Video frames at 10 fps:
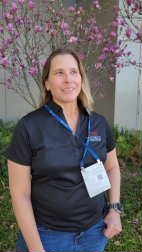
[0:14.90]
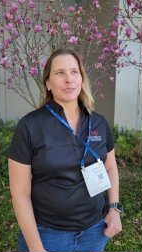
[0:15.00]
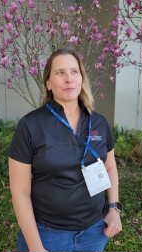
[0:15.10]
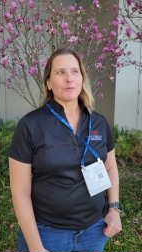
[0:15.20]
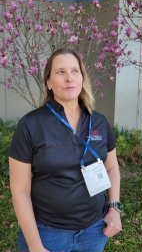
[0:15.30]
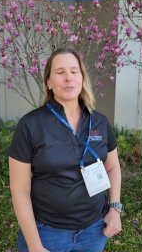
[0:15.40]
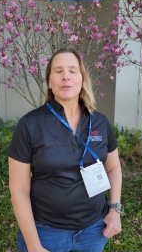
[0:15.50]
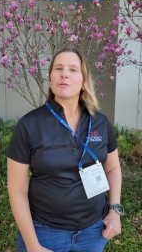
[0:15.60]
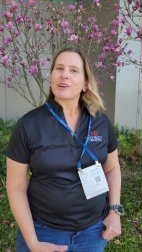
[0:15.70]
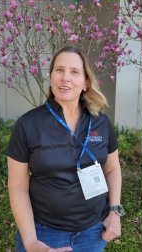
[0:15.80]
If
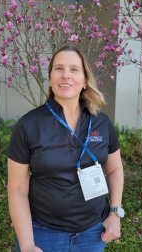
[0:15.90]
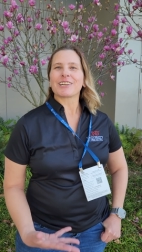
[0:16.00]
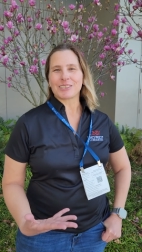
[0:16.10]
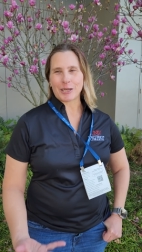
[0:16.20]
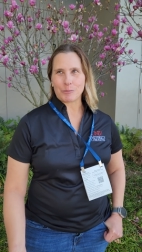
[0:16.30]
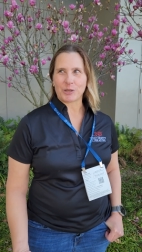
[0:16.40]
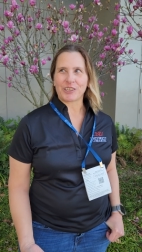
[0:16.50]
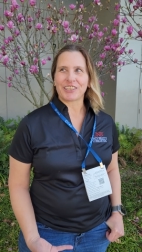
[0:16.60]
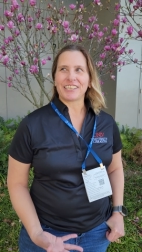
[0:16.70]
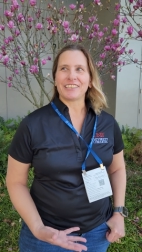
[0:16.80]
you are a
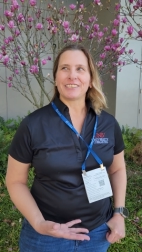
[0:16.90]
librarian